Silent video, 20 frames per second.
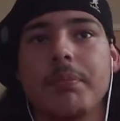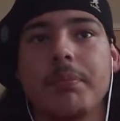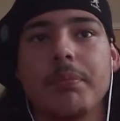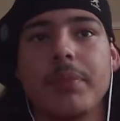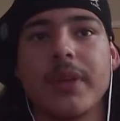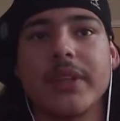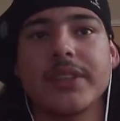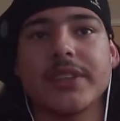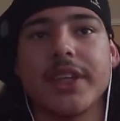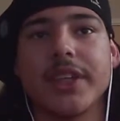
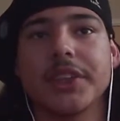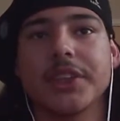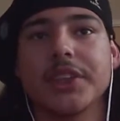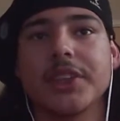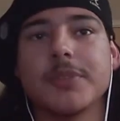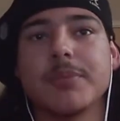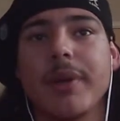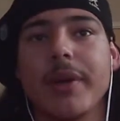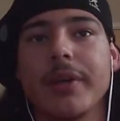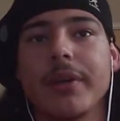
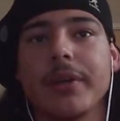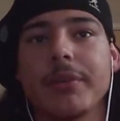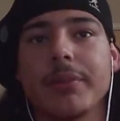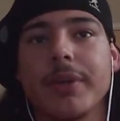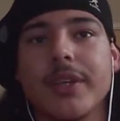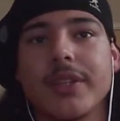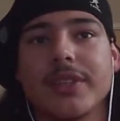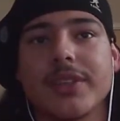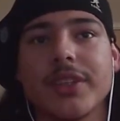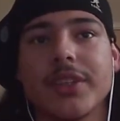PlayStation's better
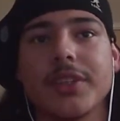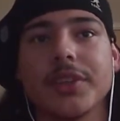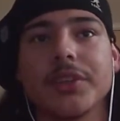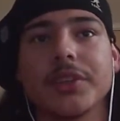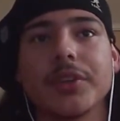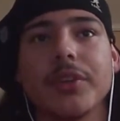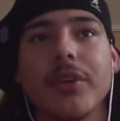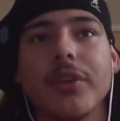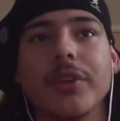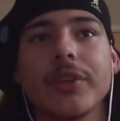because the
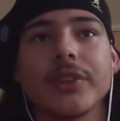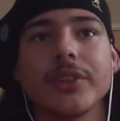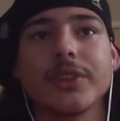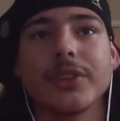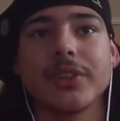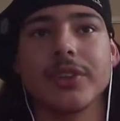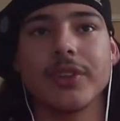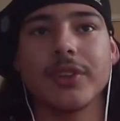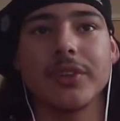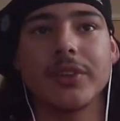
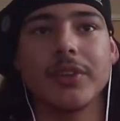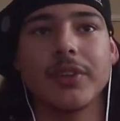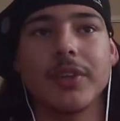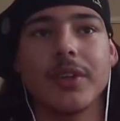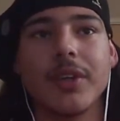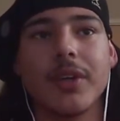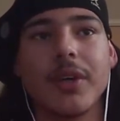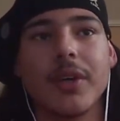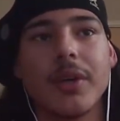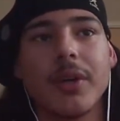controllers.
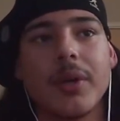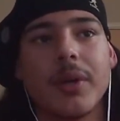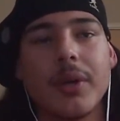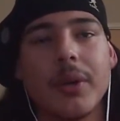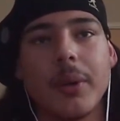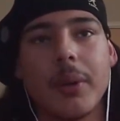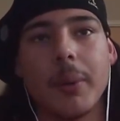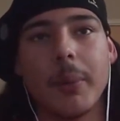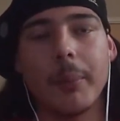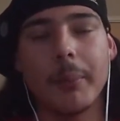
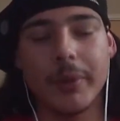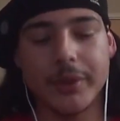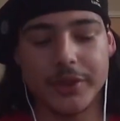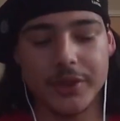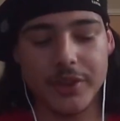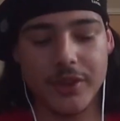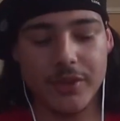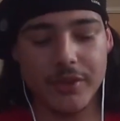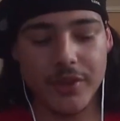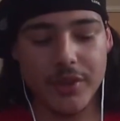But
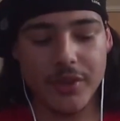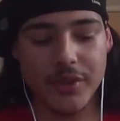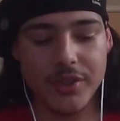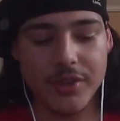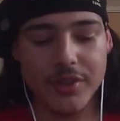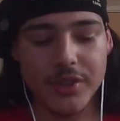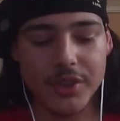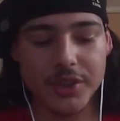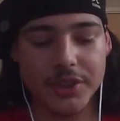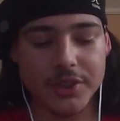you
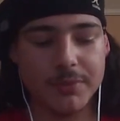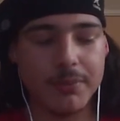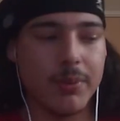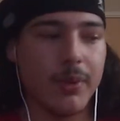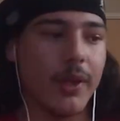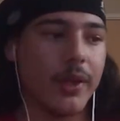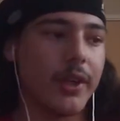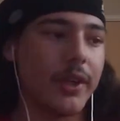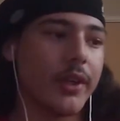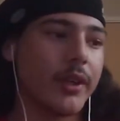can just
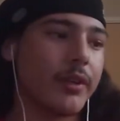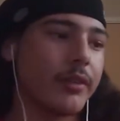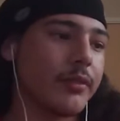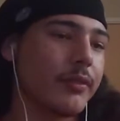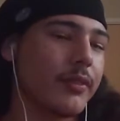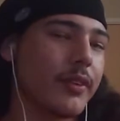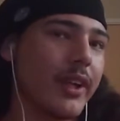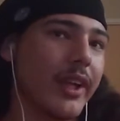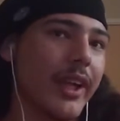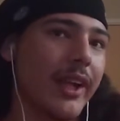plug
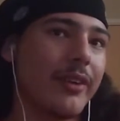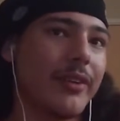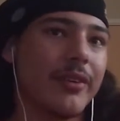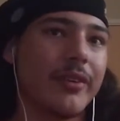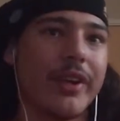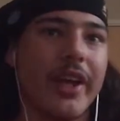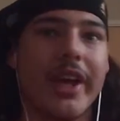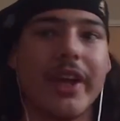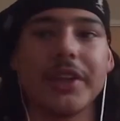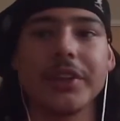
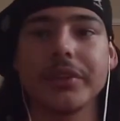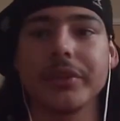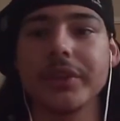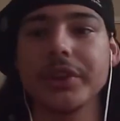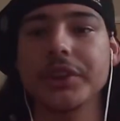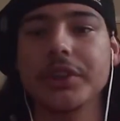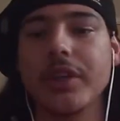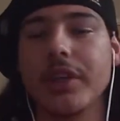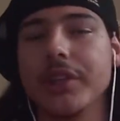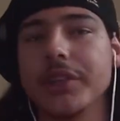an
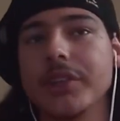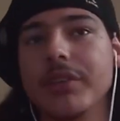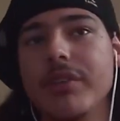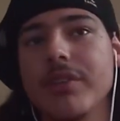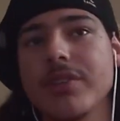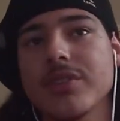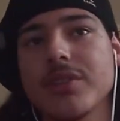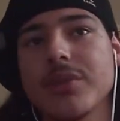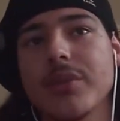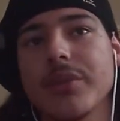Android charger
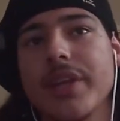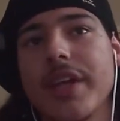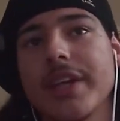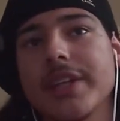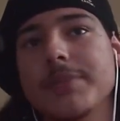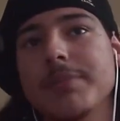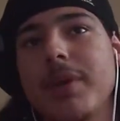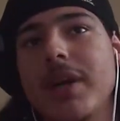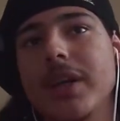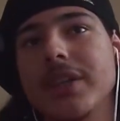into an
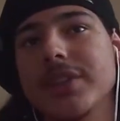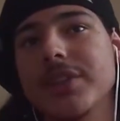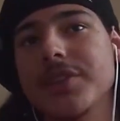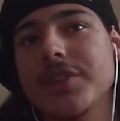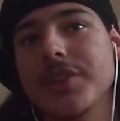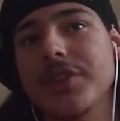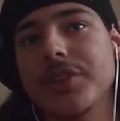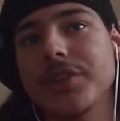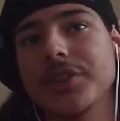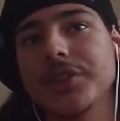Xbox,
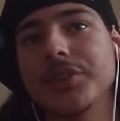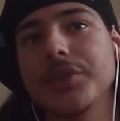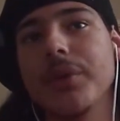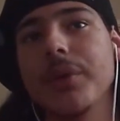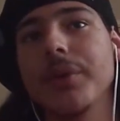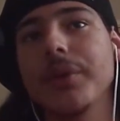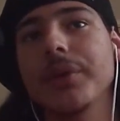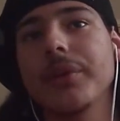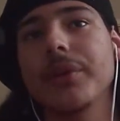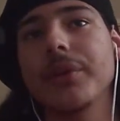into the
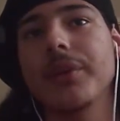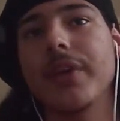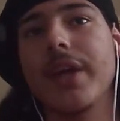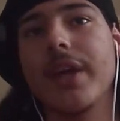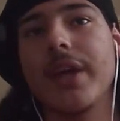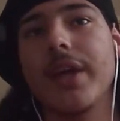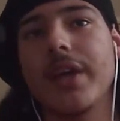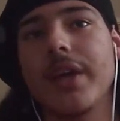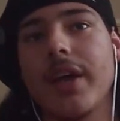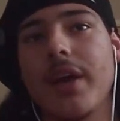controller
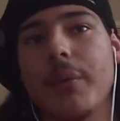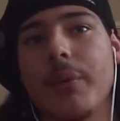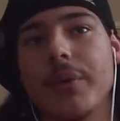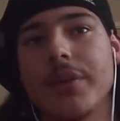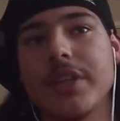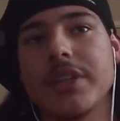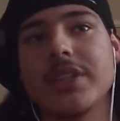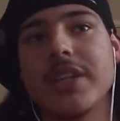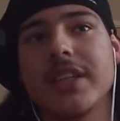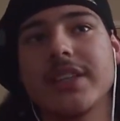
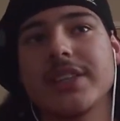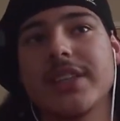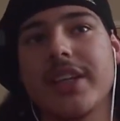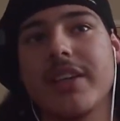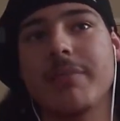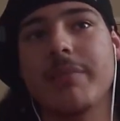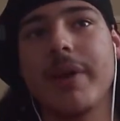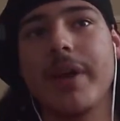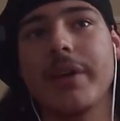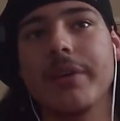with a dead set
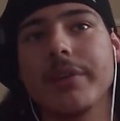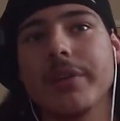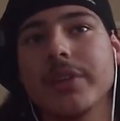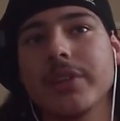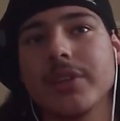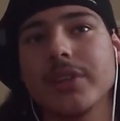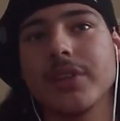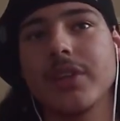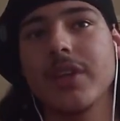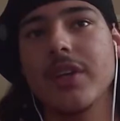of
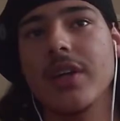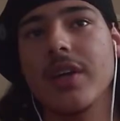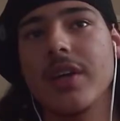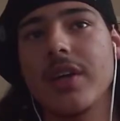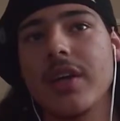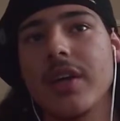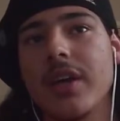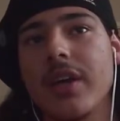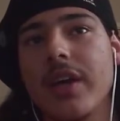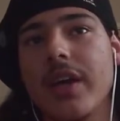batteries.
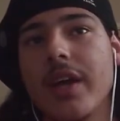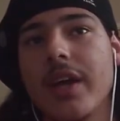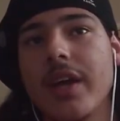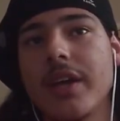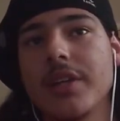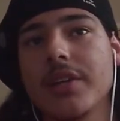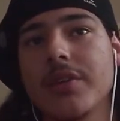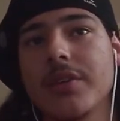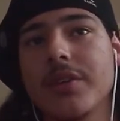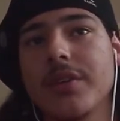
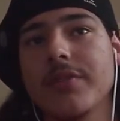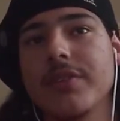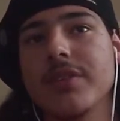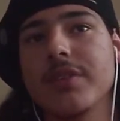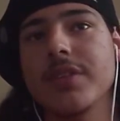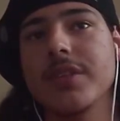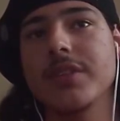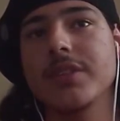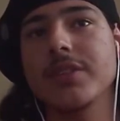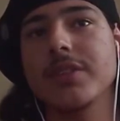And you don't even
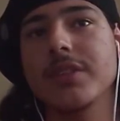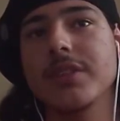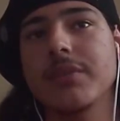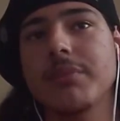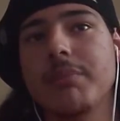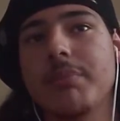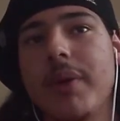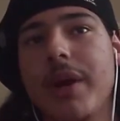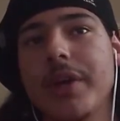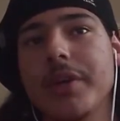need to
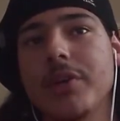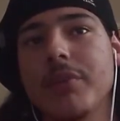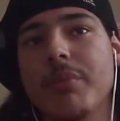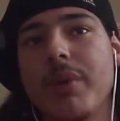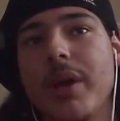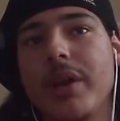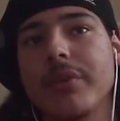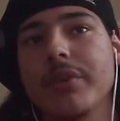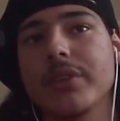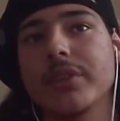buy new
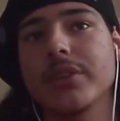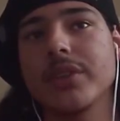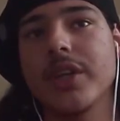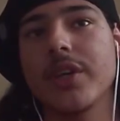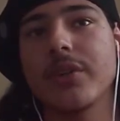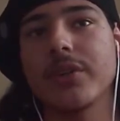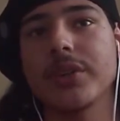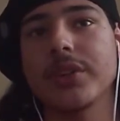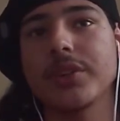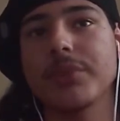batteries.
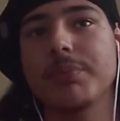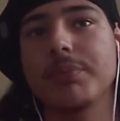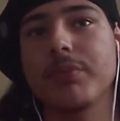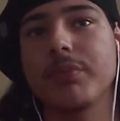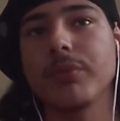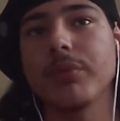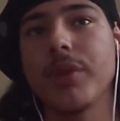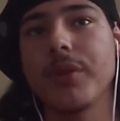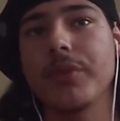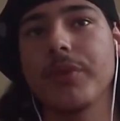It'll just
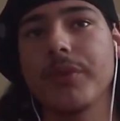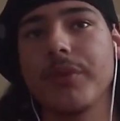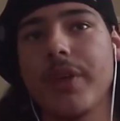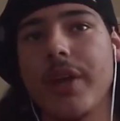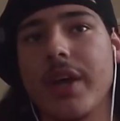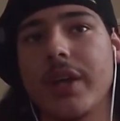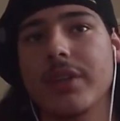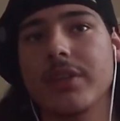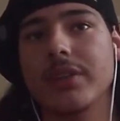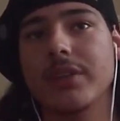run through
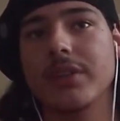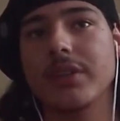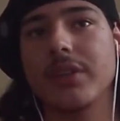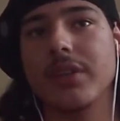that.